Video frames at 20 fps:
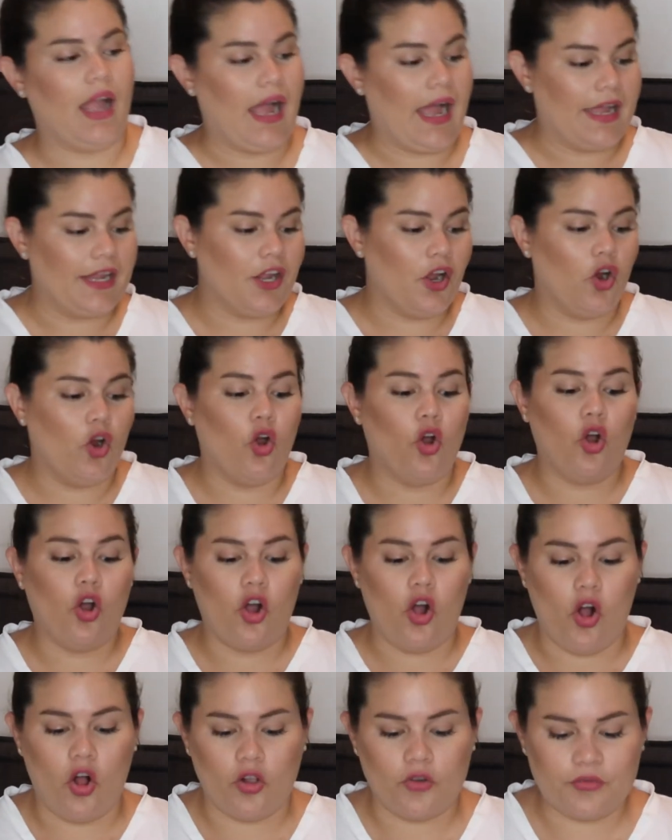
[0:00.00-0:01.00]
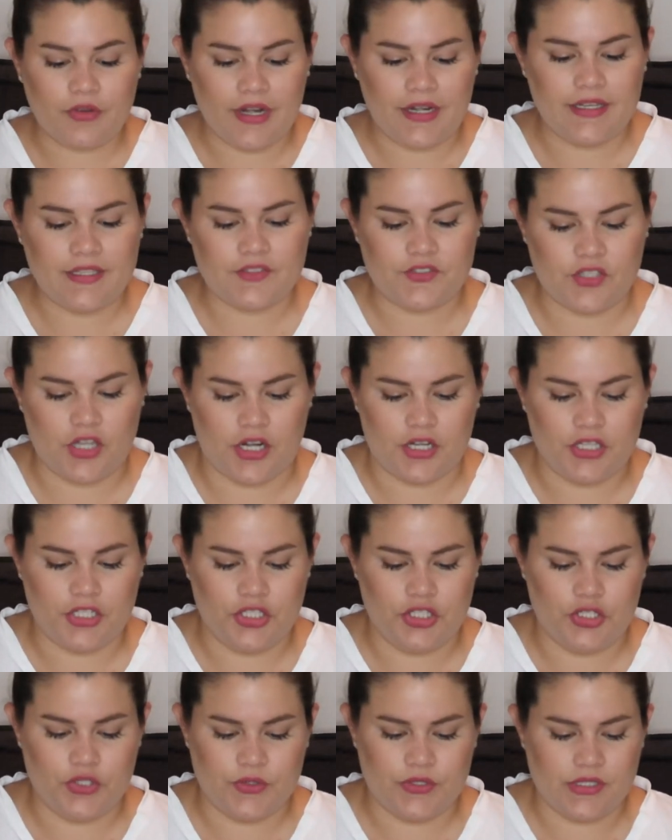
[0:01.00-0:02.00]
I already
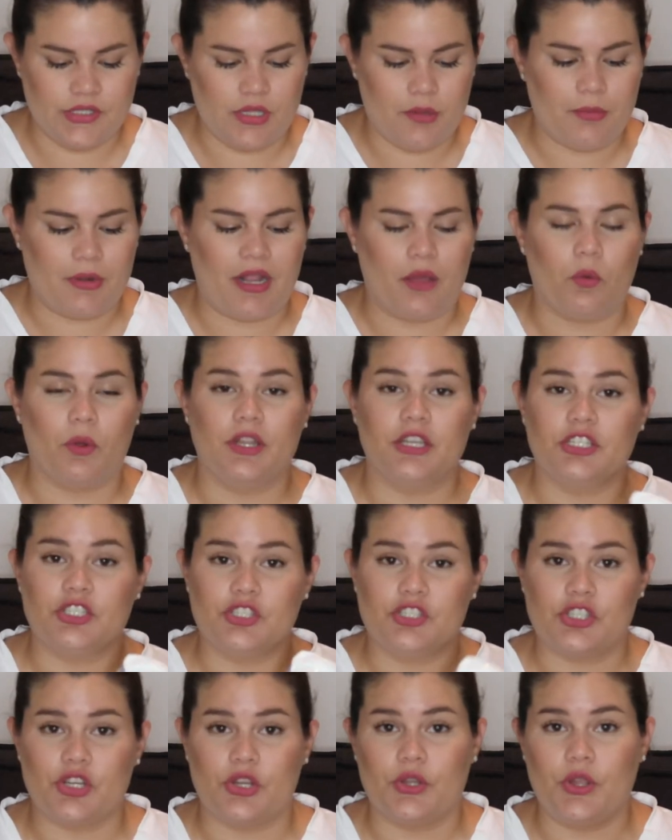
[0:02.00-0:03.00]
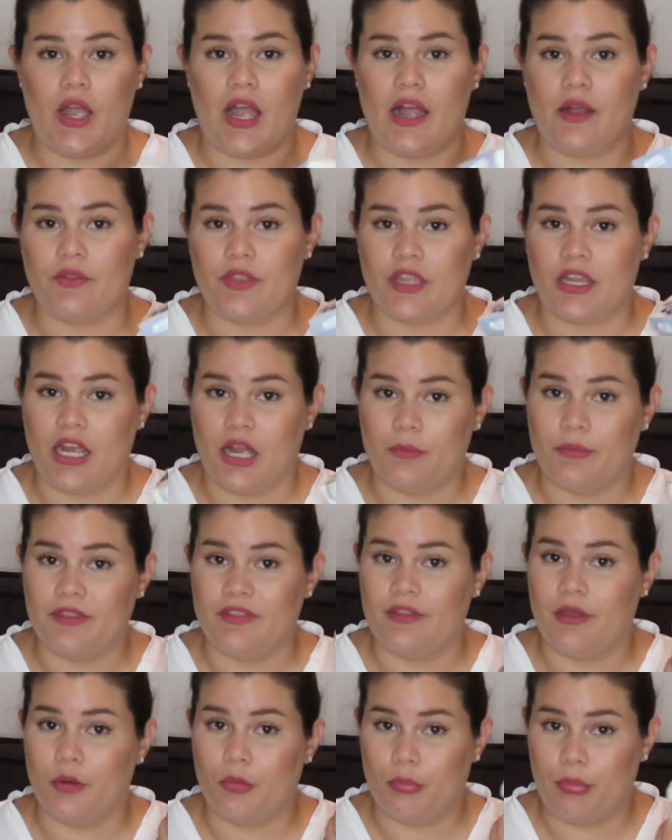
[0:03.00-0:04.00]
started using them, but I wanted to show you how they come
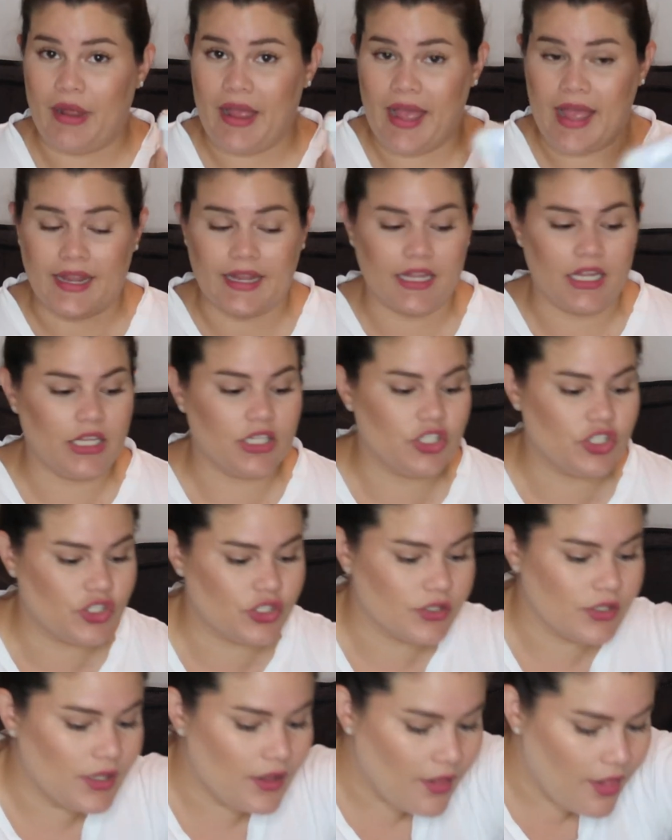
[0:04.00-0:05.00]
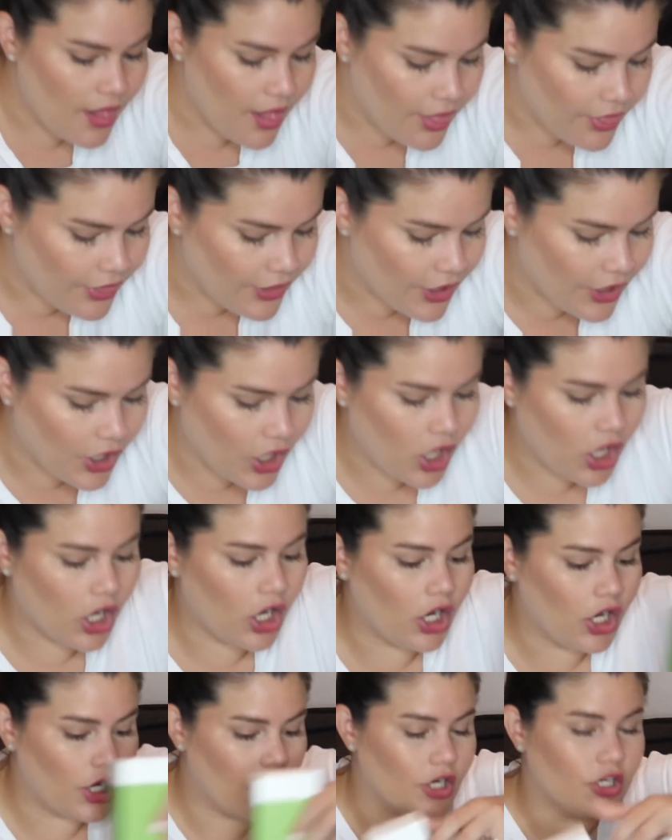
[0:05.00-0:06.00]
in the package. They
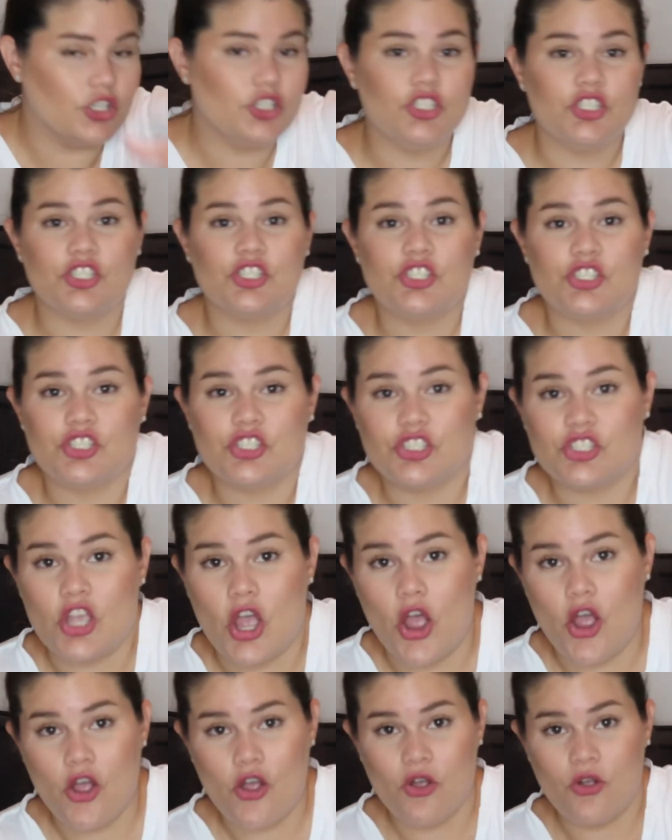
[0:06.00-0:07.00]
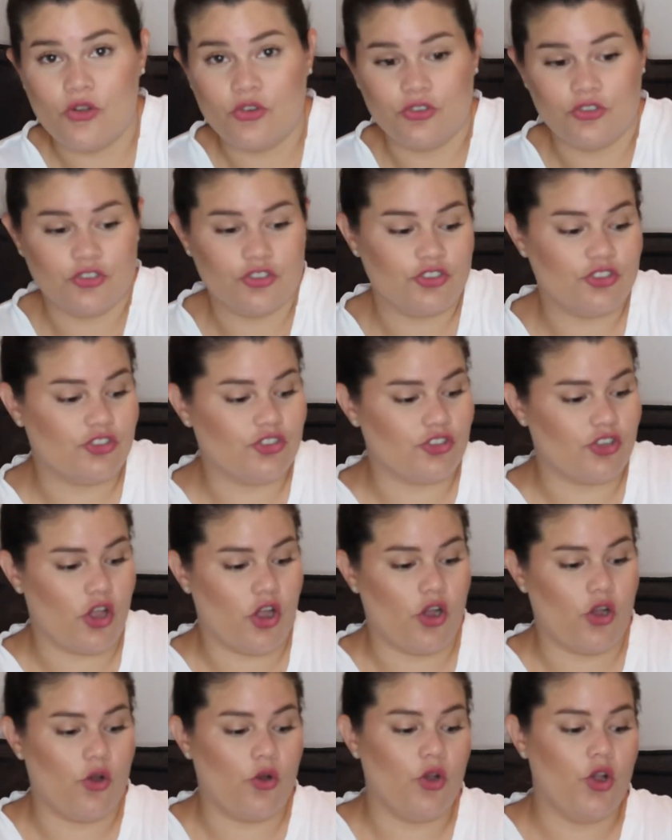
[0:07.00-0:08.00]
are so,
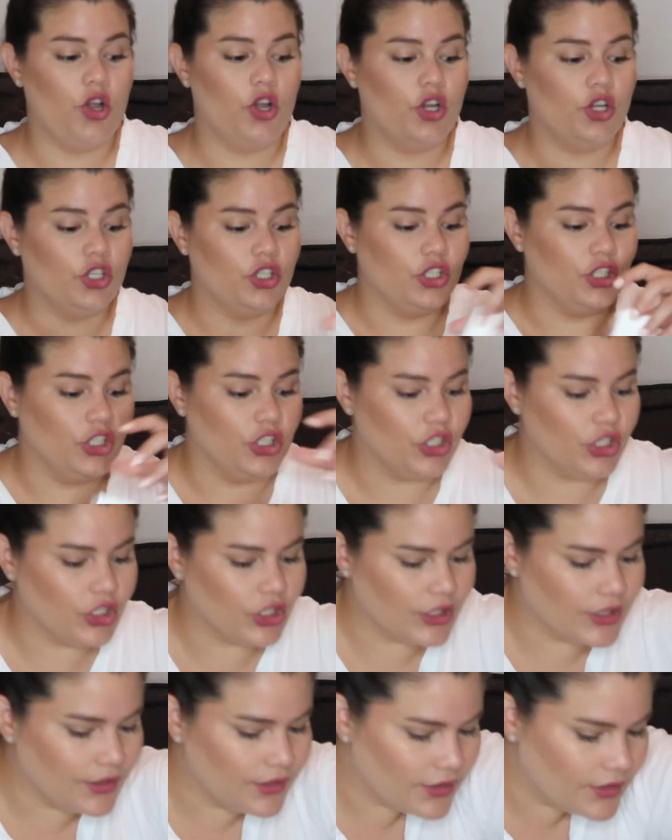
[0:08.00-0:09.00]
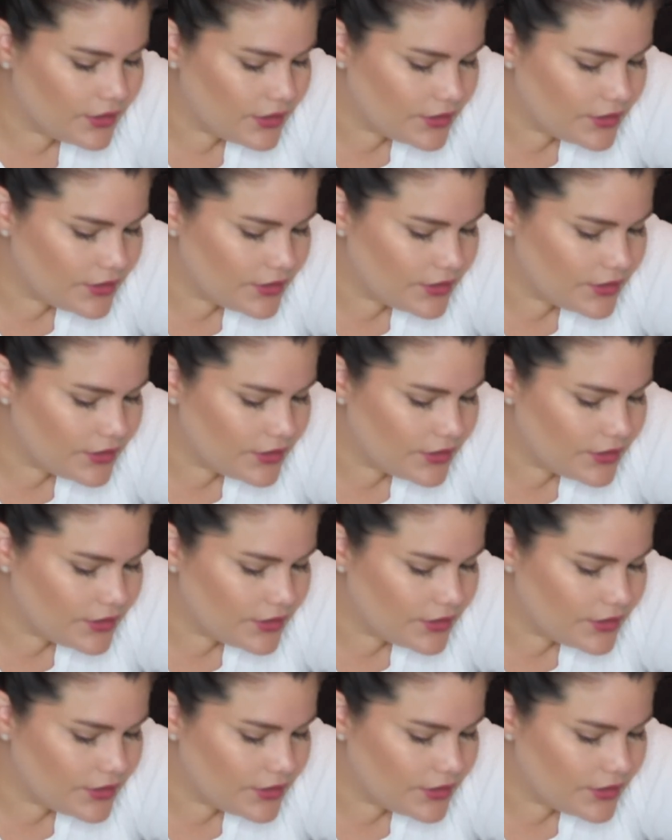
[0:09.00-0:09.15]
so good.